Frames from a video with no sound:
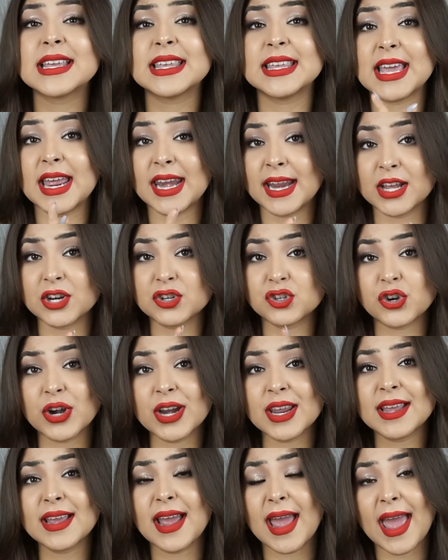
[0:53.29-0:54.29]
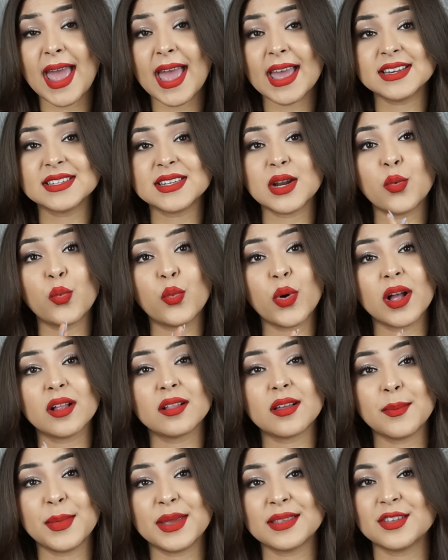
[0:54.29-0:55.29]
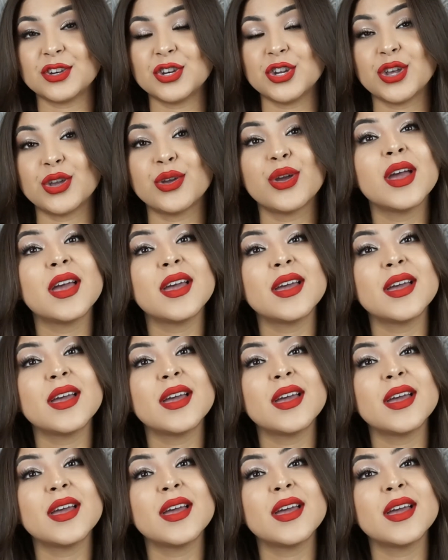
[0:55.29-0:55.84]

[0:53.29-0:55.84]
getting a drink and welcoming the new